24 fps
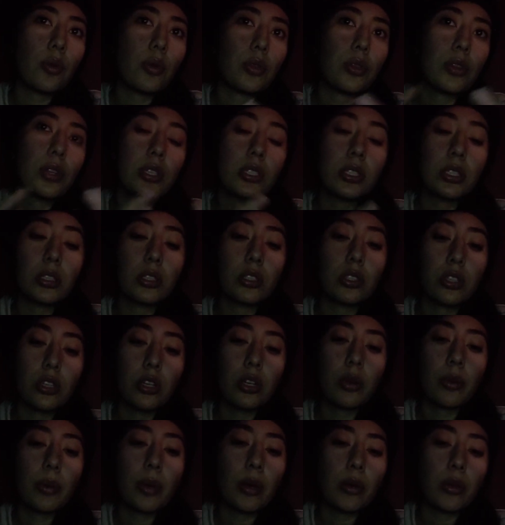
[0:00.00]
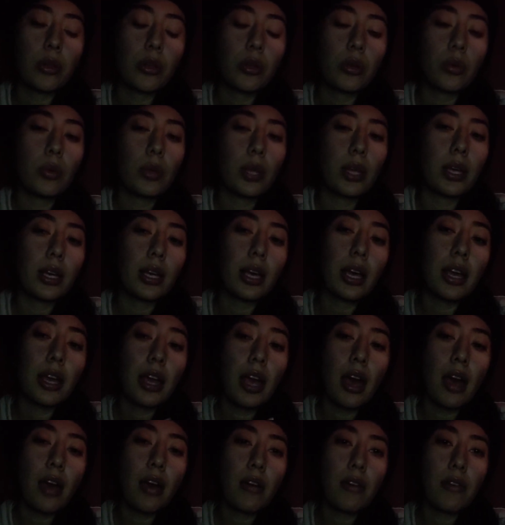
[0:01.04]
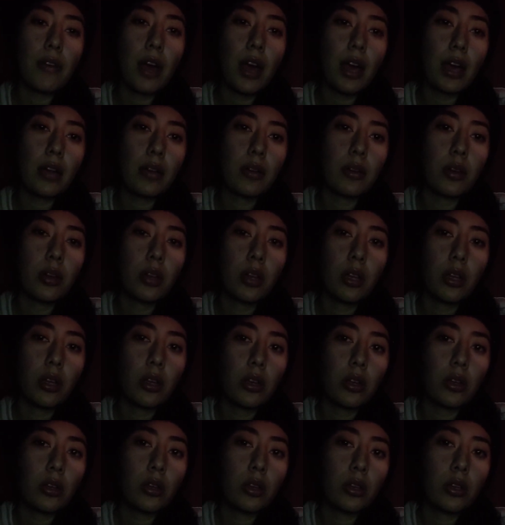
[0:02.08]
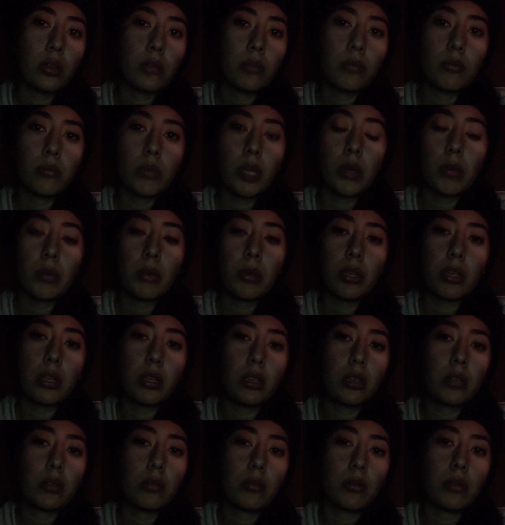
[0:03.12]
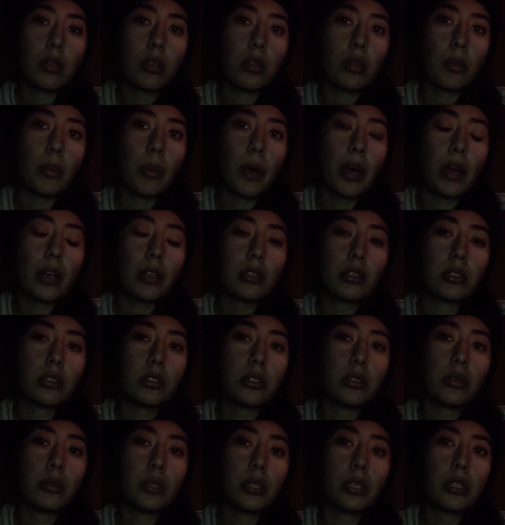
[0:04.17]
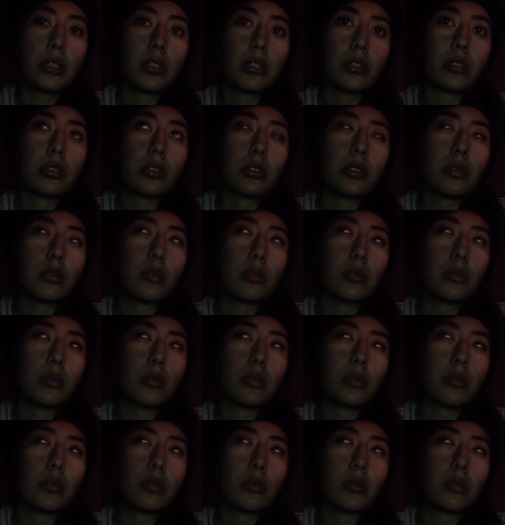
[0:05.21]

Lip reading: this is good about you. Like, I have had maybe in the past 2 years